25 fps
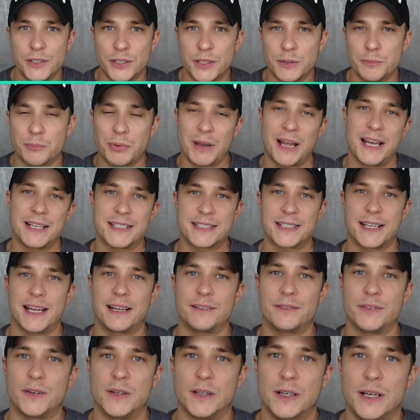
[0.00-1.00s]
you can place an
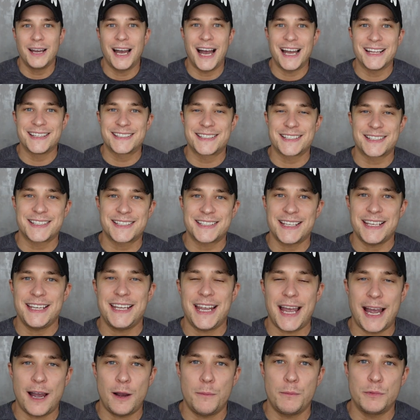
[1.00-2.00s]
advert. And to
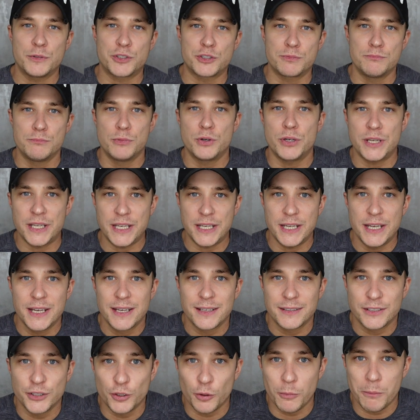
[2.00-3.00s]
see how much money
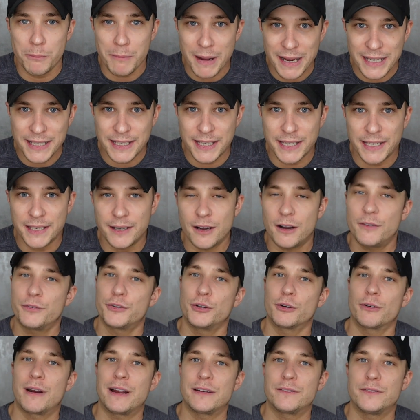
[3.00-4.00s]
you're making
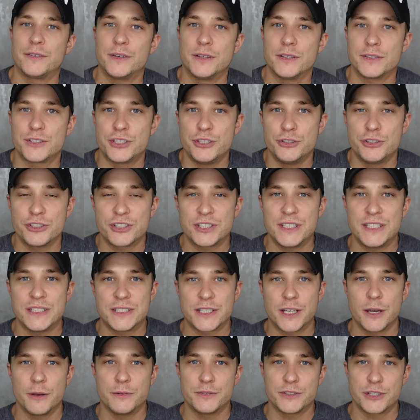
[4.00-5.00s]
off your adverts, you just need
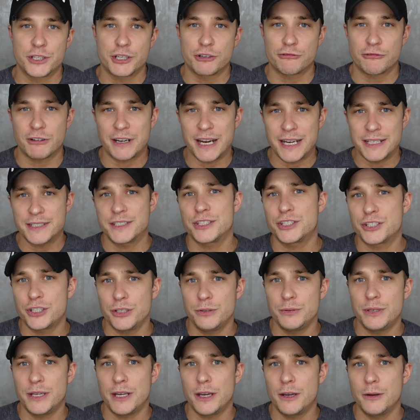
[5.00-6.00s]
to go into Creator
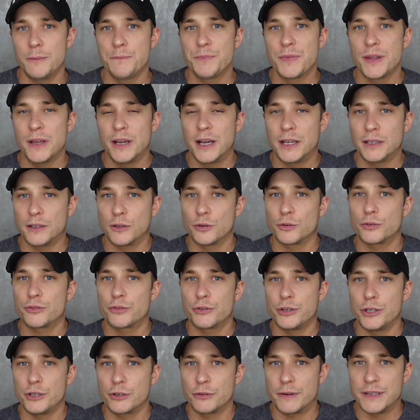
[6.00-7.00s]
Studio and look
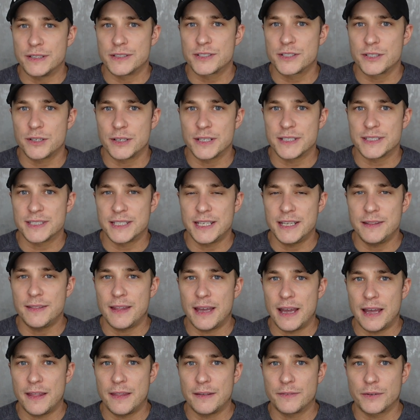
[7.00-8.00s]
through your insights. And in
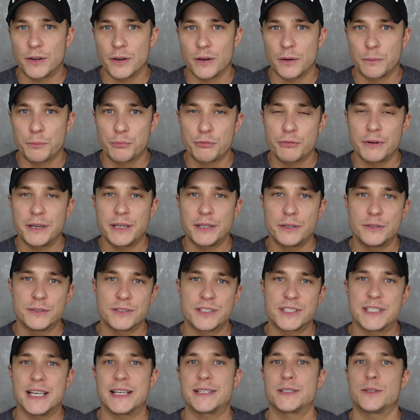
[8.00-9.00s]
there, they've got a pretty
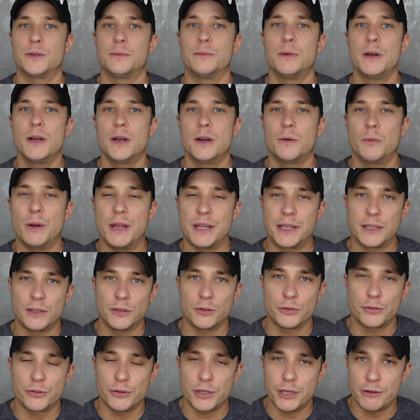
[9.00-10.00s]
good setup where you
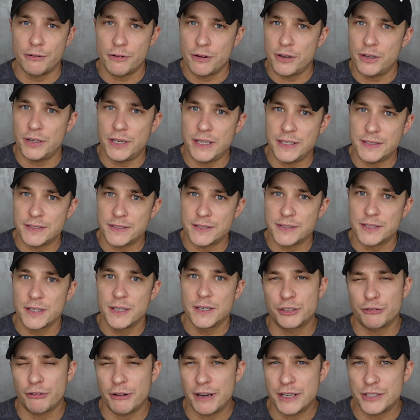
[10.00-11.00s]
can look through your earnings.
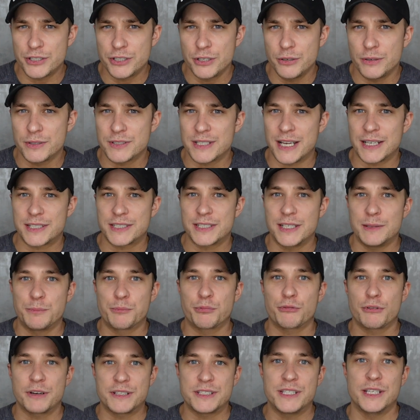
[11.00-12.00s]
Creator Studio is
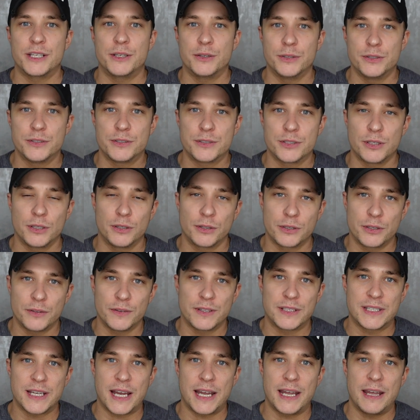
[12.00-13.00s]
actually pretty good to look at
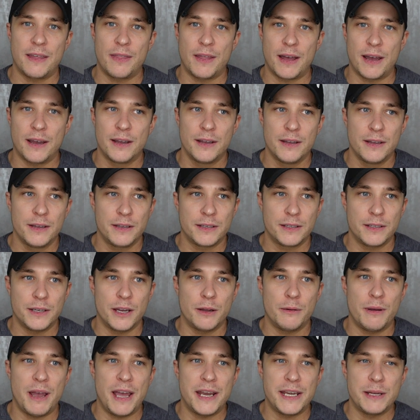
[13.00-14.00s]
the data that, you
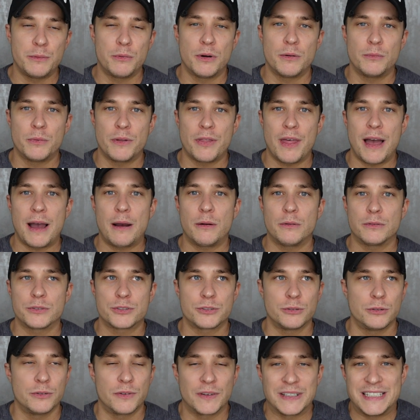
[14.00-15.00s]
know, anyone without
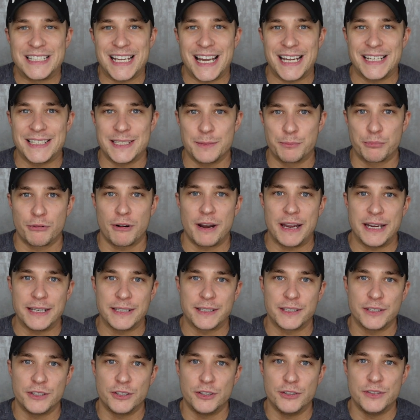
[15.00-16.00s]
sort of a data
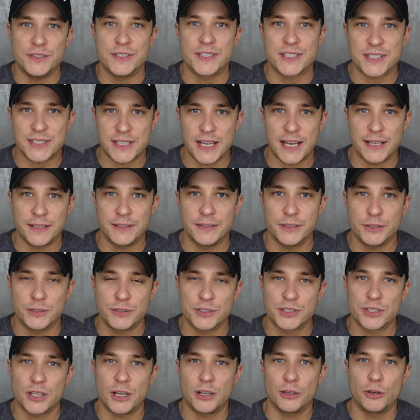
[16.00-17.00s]
brain can understand. You
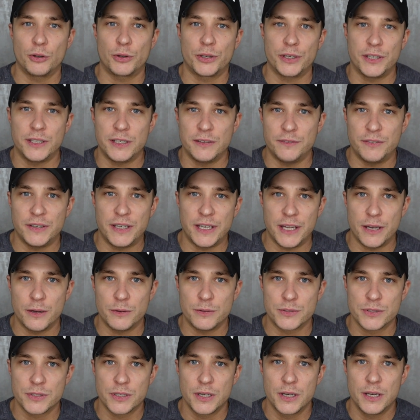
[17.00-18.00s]
can start looking at your
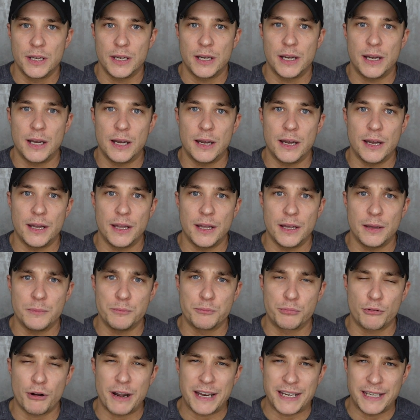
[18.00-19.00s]
videos
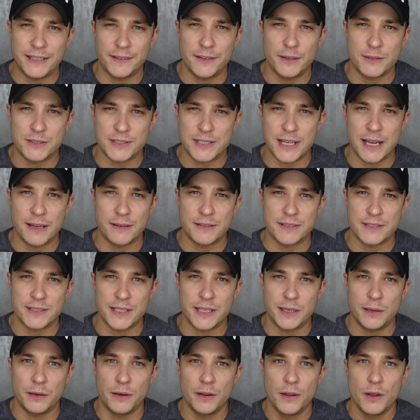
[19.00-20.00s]
and breaking those down and
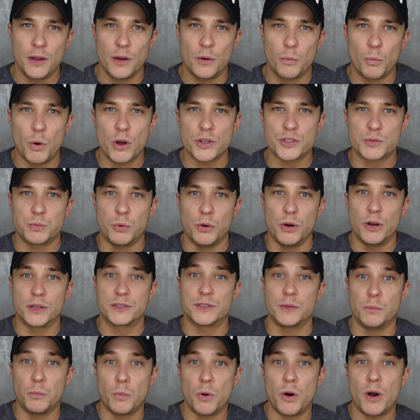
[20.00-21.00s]
seeing what's
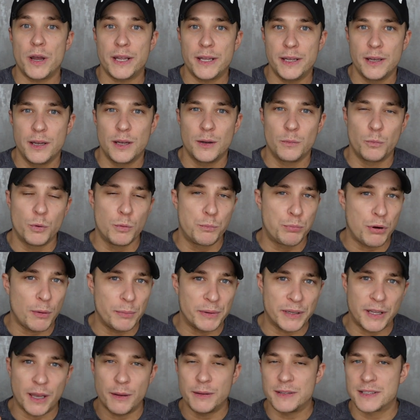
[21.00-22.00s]
worked and why. We'll
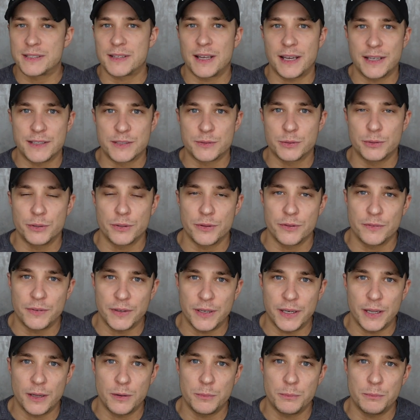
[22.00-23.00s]
probably go into that into another
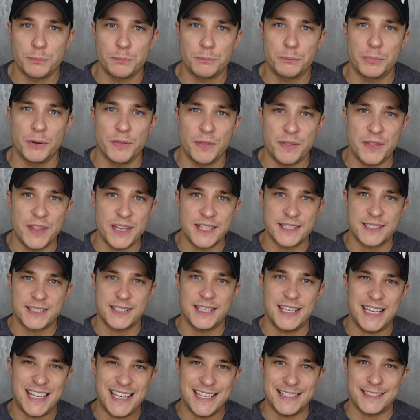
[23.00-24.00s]
video, but
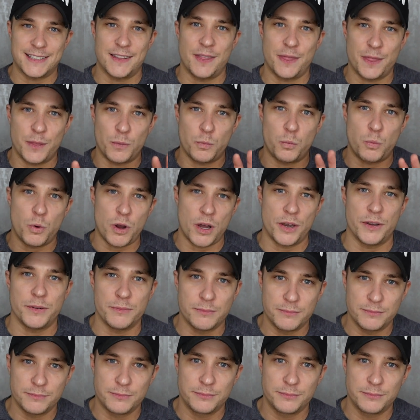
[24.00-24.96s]
this isn't the one.